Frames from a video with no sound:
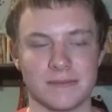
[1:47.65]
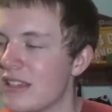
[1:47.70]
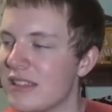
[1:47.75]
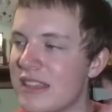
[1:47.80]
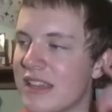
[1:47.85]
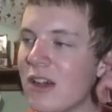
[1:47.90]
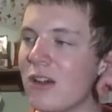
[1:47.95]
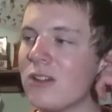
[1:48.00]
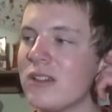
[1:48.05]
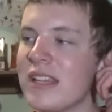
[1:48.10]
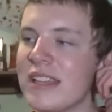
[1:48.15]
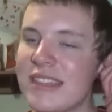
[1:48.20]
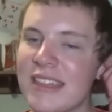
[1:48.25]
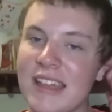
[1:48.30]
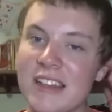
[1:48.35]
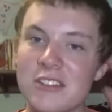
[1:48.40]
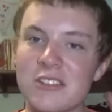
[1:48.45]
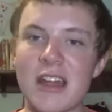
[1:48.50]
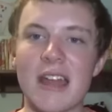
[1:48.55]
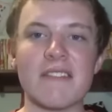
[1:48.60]
The only
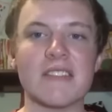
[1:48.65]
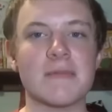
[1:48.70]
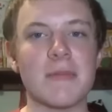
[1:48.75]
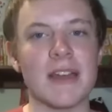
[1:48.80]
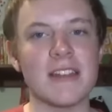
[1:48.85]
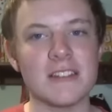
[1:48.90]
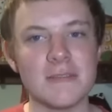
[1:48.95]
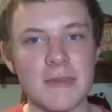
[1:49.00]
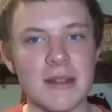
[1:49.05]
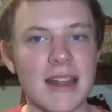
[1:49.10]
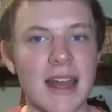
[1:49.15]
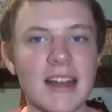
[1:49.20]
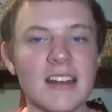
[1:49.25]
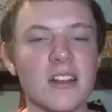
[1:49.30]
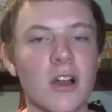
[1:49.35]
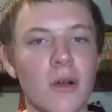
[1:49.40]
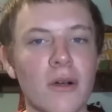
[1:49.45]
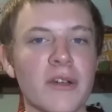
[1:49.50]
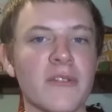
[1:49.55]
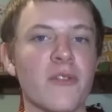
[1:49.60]
thing Travis Benjamin had
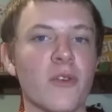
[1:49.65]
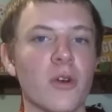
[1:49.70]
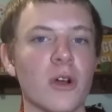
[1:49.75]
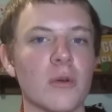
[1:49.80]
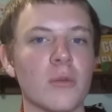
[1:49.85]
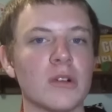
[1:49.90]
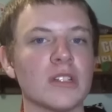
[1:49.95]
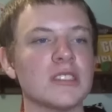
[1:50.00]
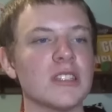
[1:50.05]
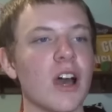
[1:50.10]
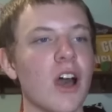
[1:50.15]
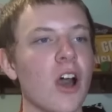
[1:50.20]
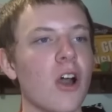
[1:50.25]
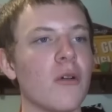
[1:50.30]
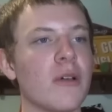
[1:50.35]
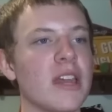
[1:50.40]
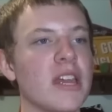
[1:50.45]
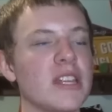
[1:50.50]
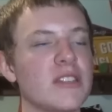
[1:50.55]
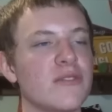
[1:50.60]
going for him was, oh,
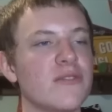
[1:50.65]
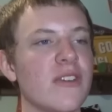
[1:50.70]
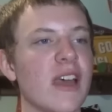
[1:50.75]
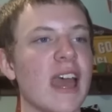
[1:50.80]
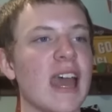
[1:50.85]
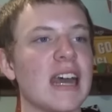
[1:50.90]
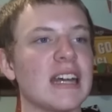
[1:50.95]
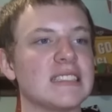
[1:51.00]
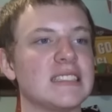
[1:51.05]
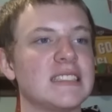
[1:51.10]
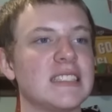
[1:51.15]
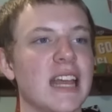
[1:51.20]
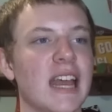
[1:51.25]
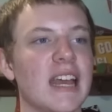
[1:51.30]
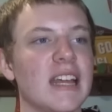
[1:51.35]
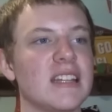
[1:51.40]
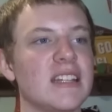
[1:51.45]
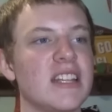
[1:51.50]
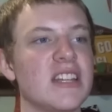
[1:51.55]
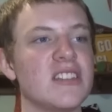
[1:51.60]
he's fast
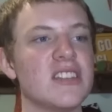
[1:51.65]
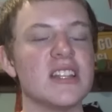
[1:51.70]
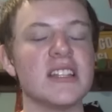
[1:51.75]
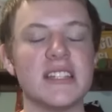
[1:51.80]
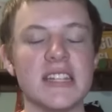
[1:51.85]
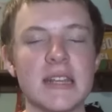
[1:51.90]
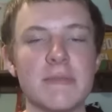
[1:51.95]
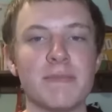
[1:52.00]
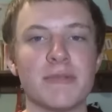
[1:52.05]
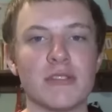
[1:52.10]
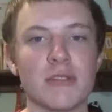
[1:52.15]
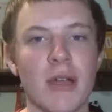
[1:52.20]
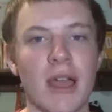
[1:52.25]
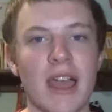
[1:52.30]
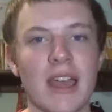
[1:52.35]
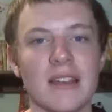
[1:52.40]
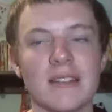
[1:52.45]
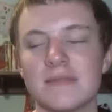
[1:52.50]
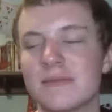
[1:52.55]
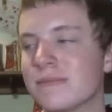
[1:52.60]
and he's a deep
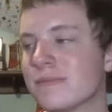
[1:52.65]
threat.